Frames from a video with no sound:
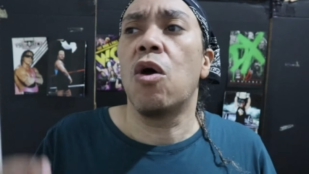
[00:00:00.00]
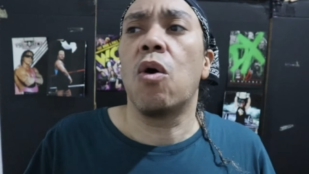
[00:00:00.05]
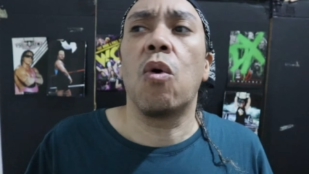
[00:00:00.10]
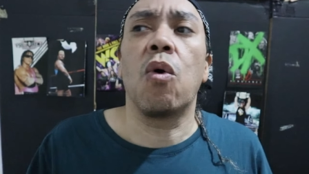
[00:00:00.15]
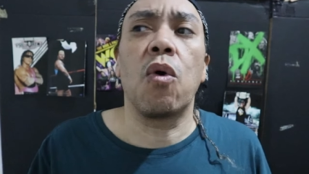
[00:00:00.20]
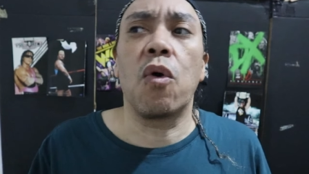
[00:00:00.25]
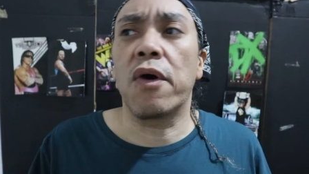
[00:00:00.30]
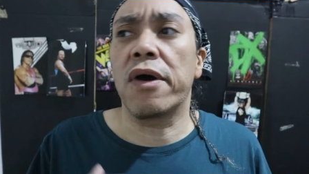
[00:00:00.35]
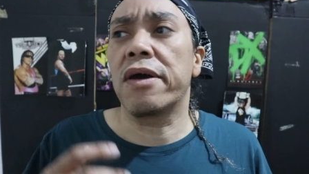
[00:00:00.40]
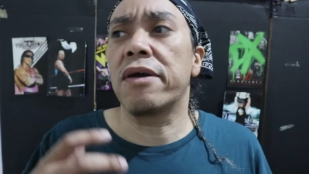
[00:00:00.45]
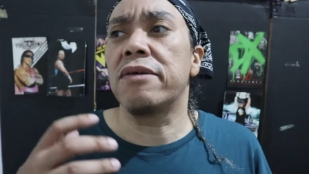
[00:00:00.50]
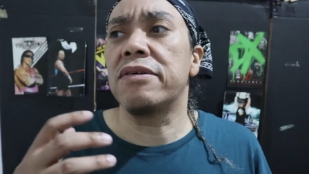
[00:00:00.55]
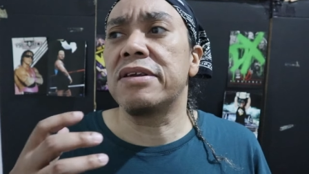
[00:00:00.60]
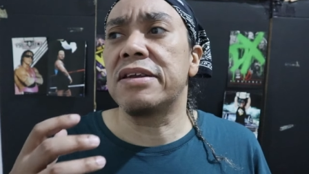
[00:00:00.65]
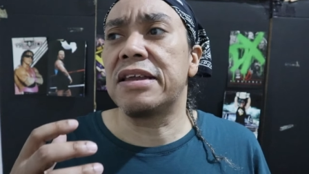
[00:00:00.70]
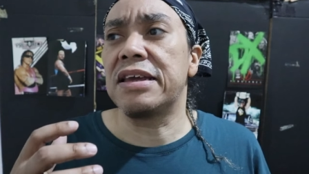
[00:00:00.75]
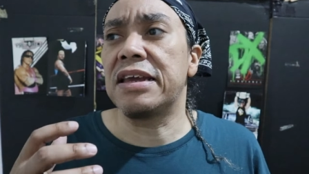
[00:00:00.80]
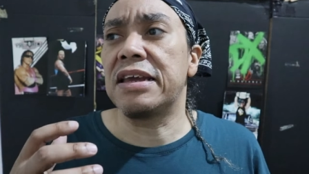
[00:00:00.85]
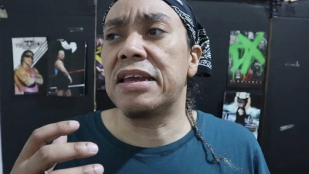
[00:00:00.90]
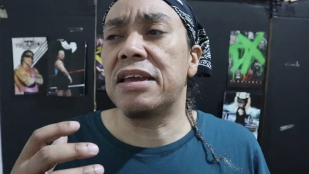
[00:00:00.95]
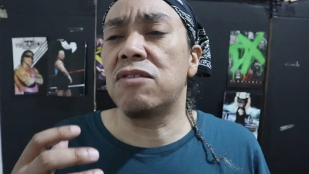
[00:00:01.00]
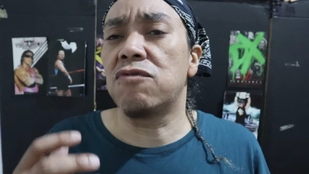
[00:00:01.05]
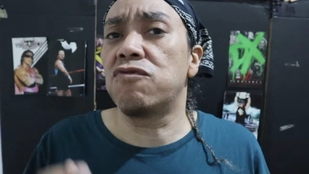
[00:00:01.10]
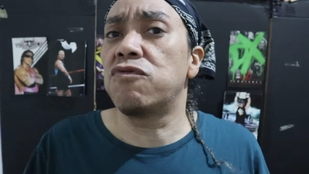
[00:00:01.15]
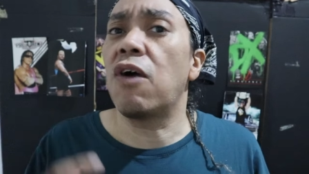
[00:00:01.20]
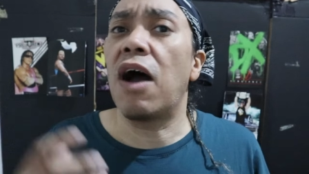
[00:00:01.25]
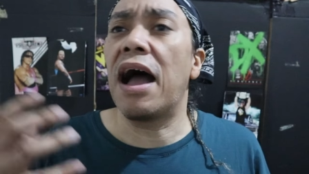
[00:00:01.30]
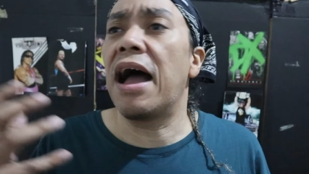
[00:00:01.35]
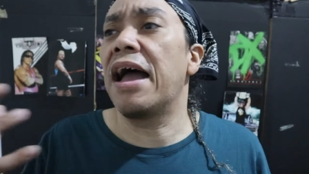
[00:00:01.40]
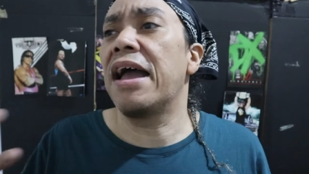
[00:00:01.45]
or the
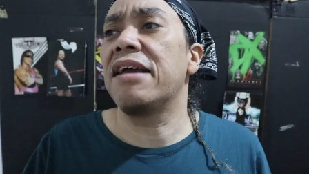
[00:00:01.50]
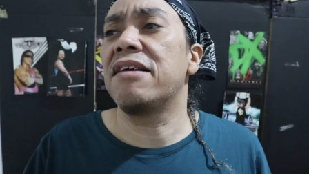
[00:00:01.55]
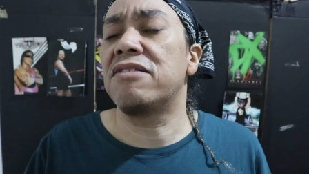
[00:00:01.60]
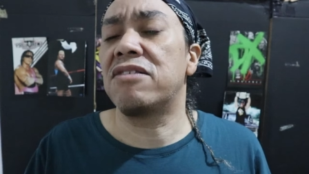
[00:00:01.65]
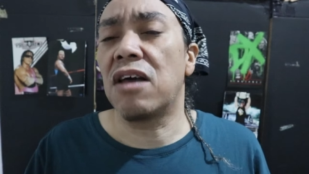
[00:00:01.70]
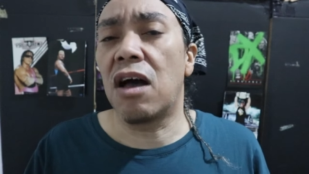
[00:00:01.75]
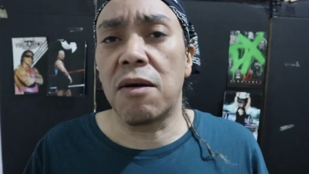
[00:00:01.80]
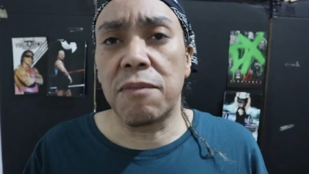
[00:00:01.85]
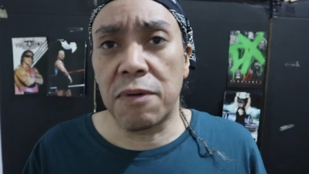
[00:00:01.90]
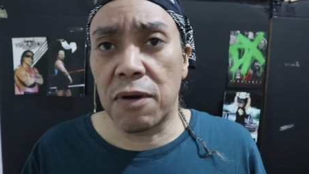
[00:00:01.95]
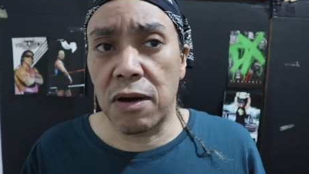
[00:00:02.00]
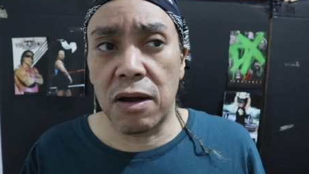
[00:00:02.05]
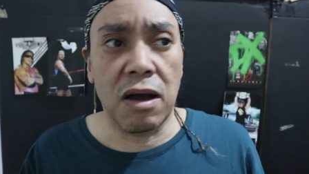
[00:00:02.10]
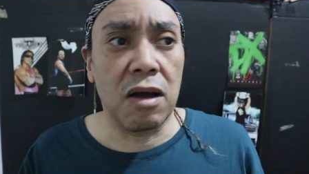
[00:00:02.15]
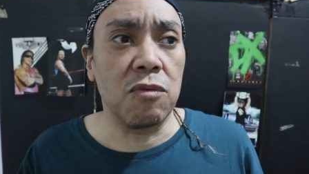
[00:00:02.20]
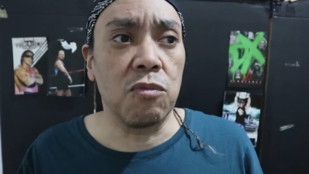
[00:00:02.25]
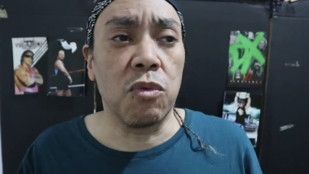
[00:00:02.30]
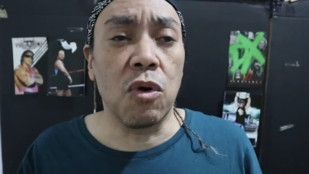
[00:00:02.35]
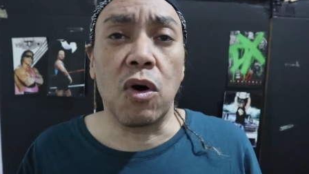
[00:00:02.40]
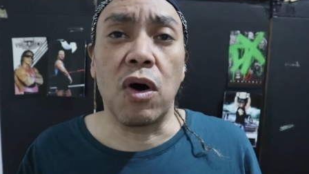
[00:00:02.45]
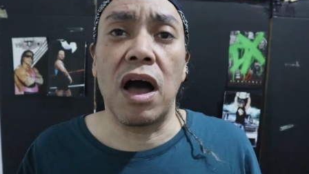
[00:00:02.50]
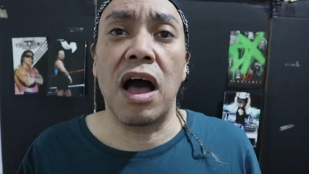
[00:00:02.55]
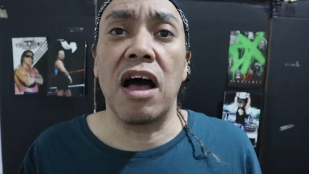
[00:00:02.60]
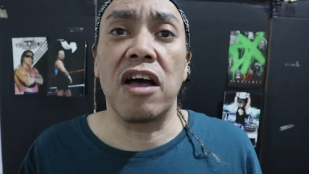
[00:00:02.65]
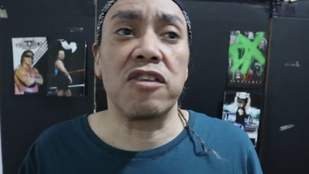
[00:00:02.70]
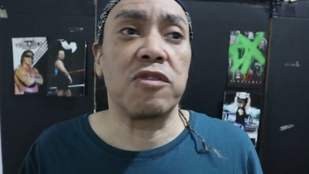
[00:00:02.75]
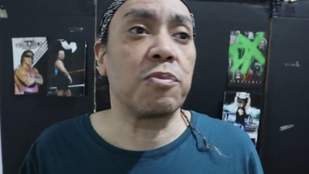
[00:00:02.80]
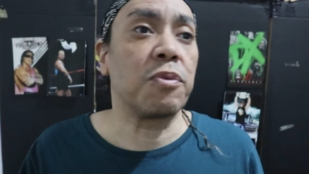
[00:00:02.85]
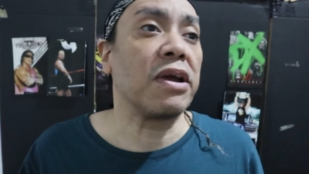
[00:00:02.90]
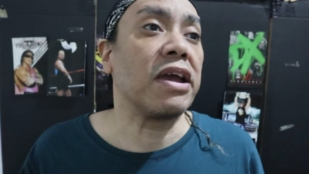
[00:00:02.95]
rise of a Will
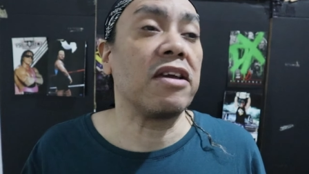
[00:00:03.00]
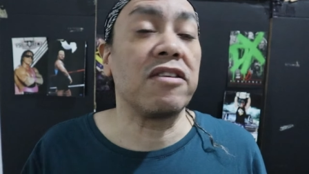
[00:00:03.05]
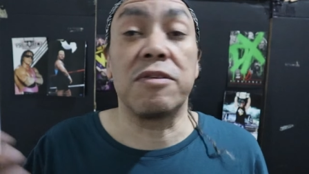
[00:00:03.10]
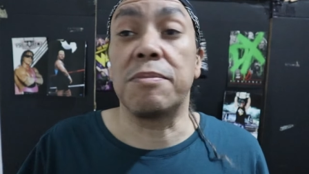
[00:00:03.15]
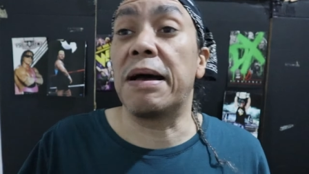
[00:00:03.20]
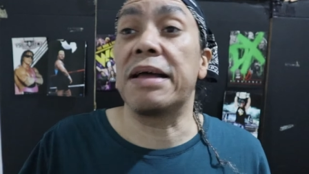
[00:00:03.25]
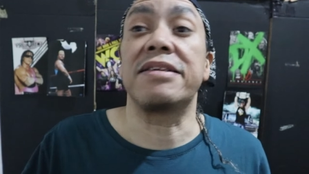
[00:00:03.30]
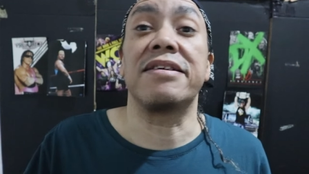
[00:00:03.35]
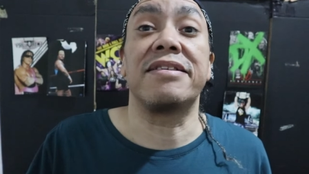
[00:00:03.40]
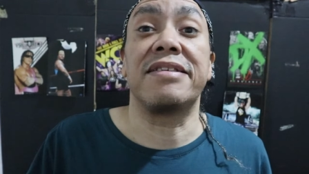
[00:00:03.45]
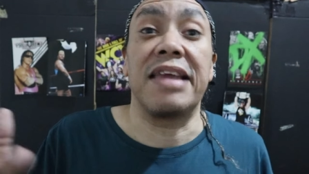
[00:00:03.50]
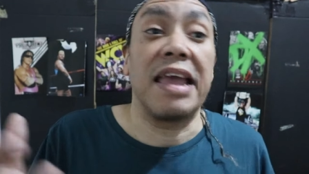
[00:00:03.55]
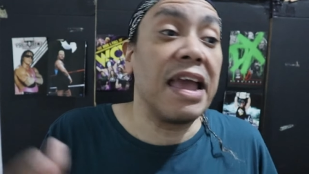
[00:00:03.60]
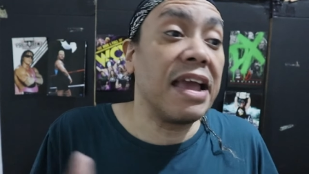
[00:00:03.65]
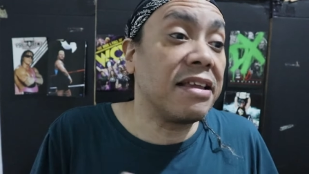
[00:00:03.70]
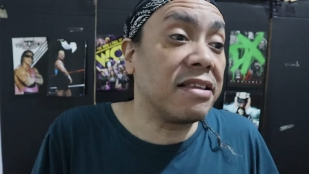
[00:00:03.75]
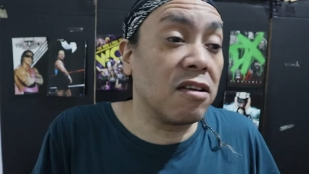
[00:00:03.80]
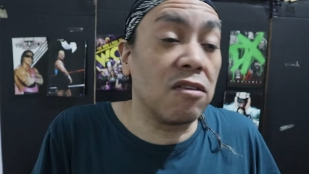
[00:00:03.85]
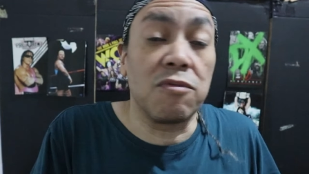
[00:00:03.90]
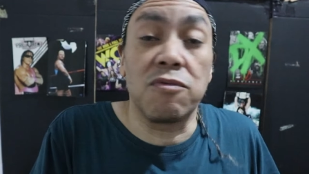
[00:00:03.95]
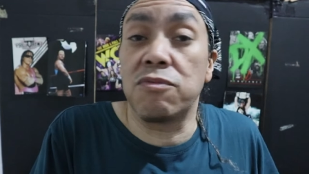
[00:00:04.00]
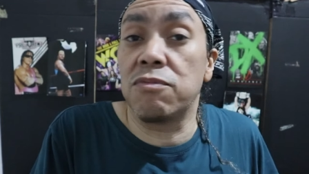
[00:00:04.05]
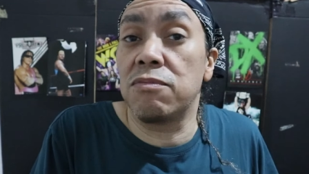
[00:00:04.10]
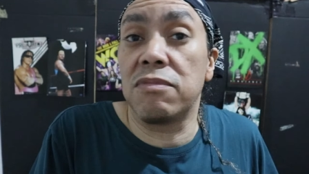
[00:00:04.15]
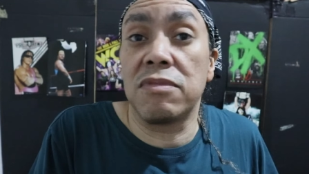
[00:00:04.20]
Ospreay is about to take the